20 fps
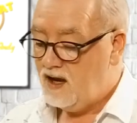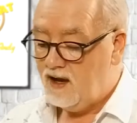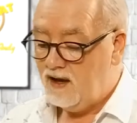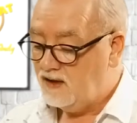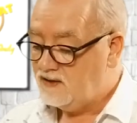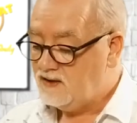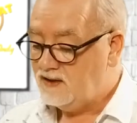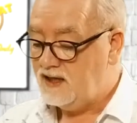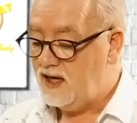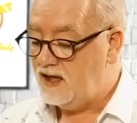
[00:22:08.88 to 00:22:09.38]

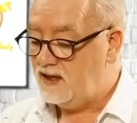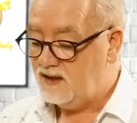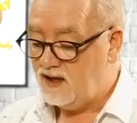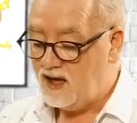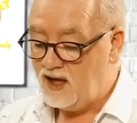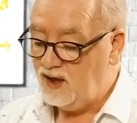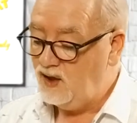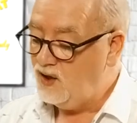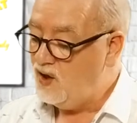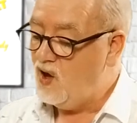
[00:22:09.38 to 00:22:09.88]
As I said,
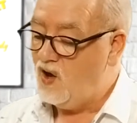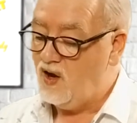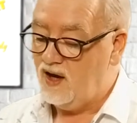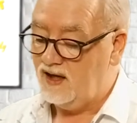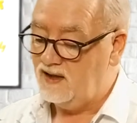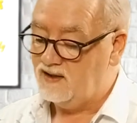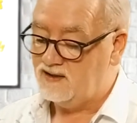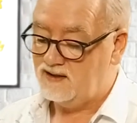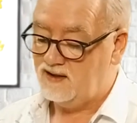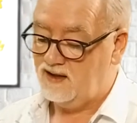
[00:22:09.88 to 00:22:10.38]
a
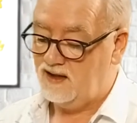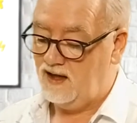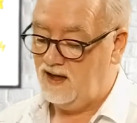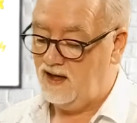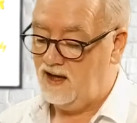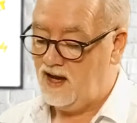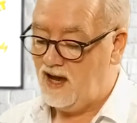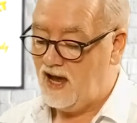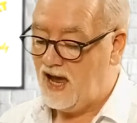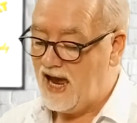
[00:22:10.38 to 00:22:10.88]
lot is
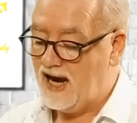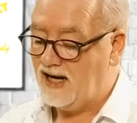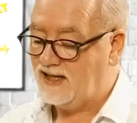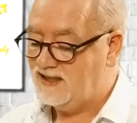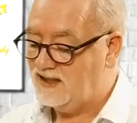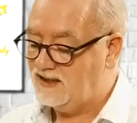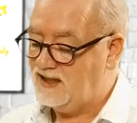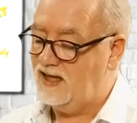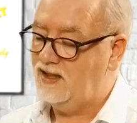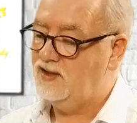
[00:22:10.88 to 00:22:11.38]

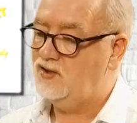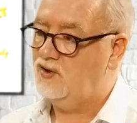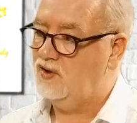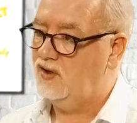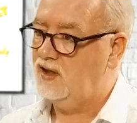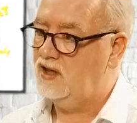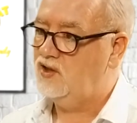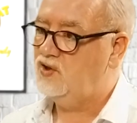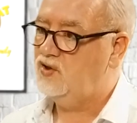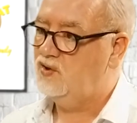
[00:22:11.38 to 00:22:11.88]

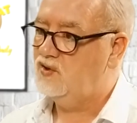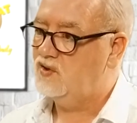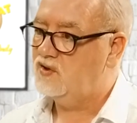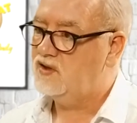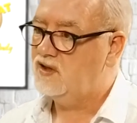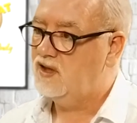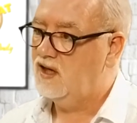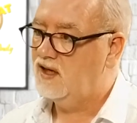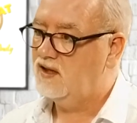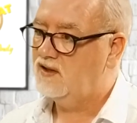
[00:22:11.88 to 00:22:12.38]
accidental
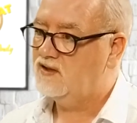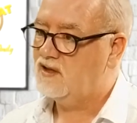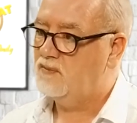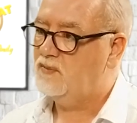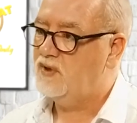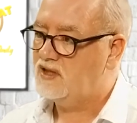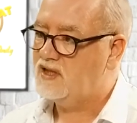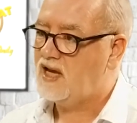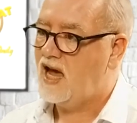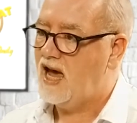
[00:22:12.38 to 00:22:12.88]
issues.
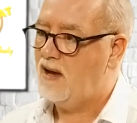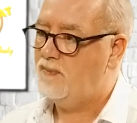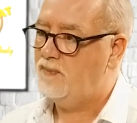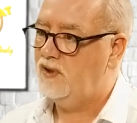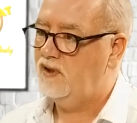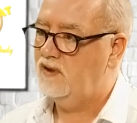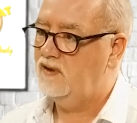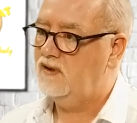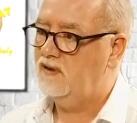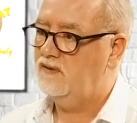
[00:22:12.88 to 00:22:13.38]
Something's
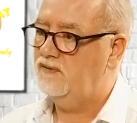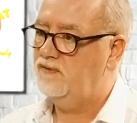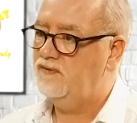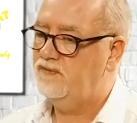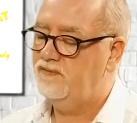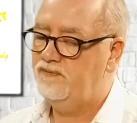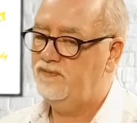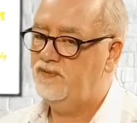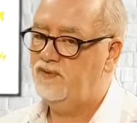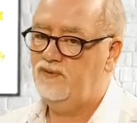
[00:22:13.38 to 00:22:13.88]
happened,
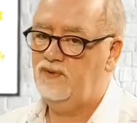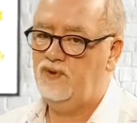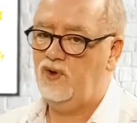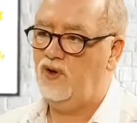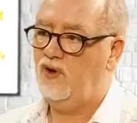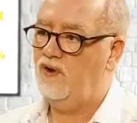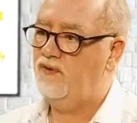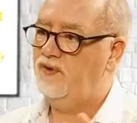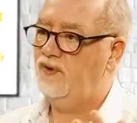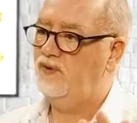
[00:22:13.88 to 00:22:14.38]
they've
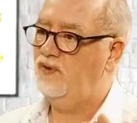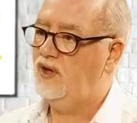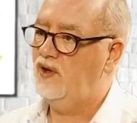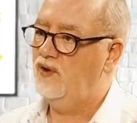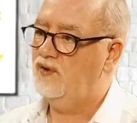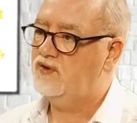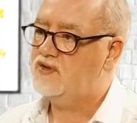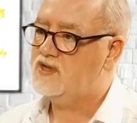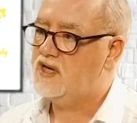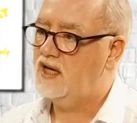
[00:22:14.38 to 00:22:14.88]
gone off the
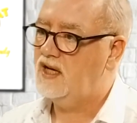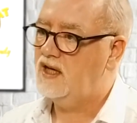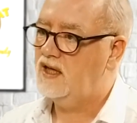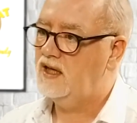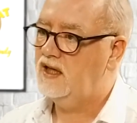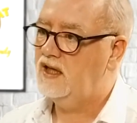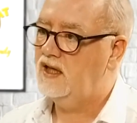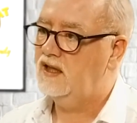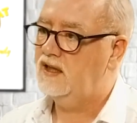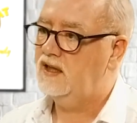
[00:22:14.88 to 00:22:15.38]
rails
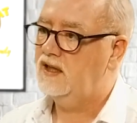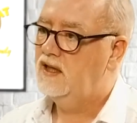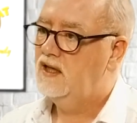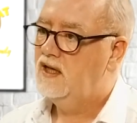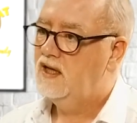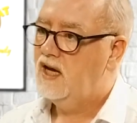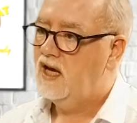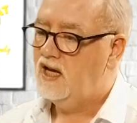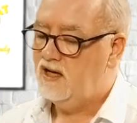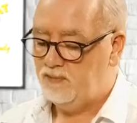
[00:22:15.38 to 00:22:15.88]
slightly,
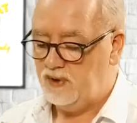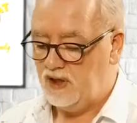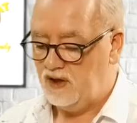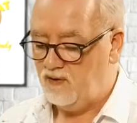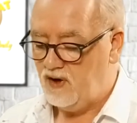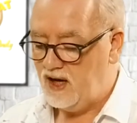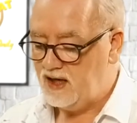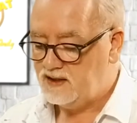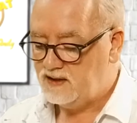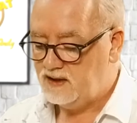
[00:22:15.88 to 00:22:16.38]
and they've been
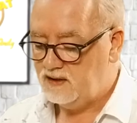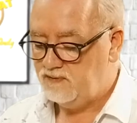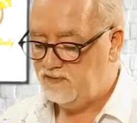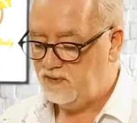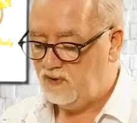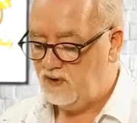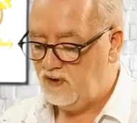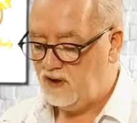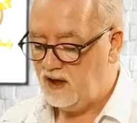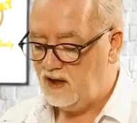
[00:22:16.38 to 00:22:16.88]
arrested
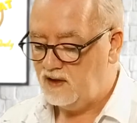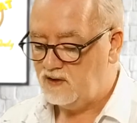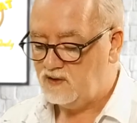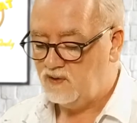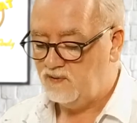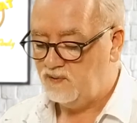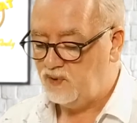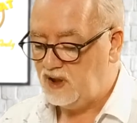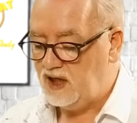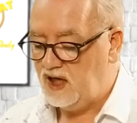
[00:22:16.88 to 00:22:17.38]
for that.
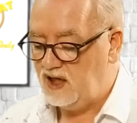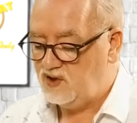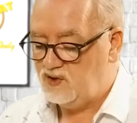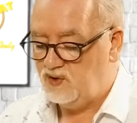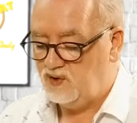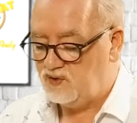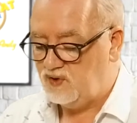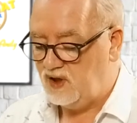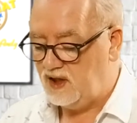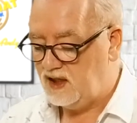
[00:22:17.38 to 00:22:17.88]
So
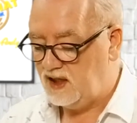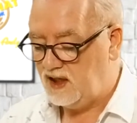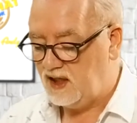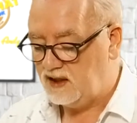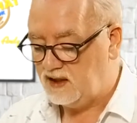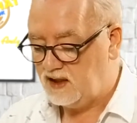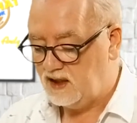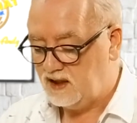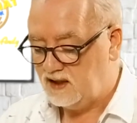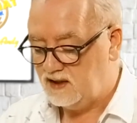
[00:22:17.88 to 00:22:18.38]
vocational training,
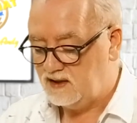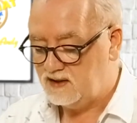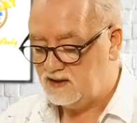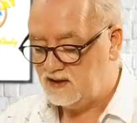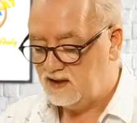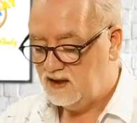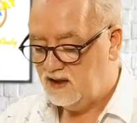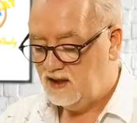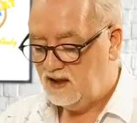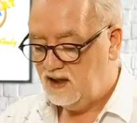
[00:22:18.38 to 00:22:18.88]
I think,
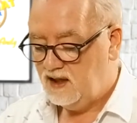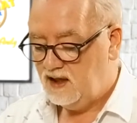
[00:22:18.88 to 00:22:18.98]
is